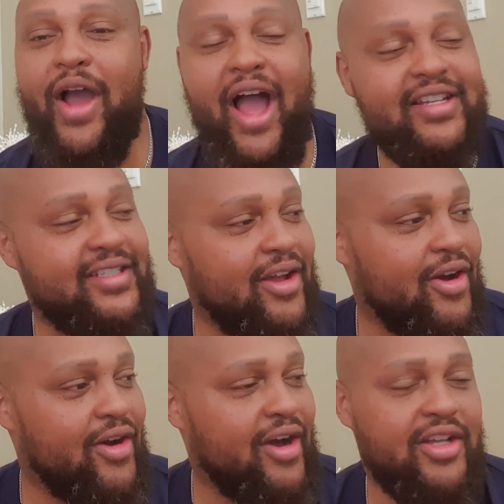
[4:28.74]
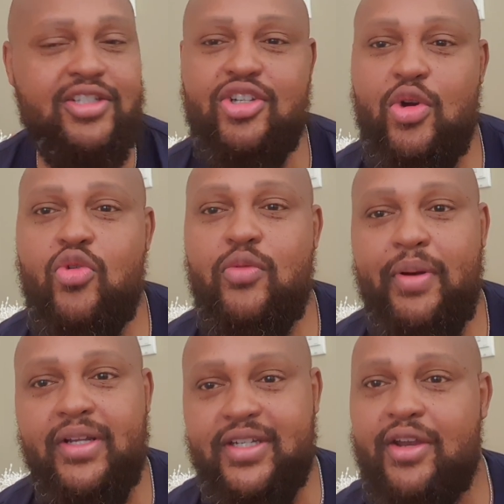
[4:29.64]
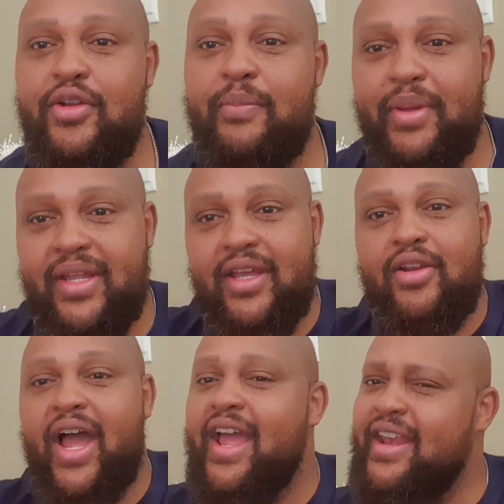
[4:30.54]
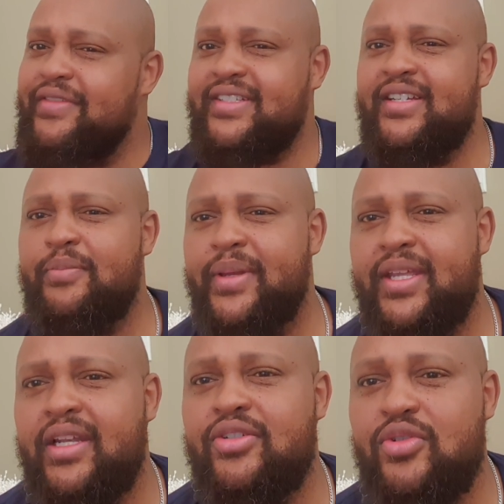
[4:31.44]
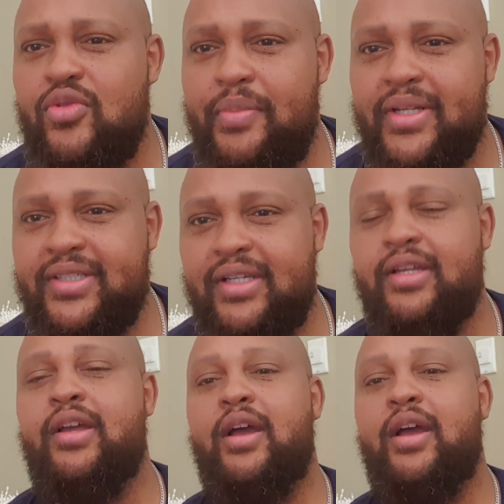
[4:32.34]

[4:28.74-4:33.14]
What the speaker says: I saw a school bus. Y'all know the big yellow, I ain't never seen a big yellow school bus here,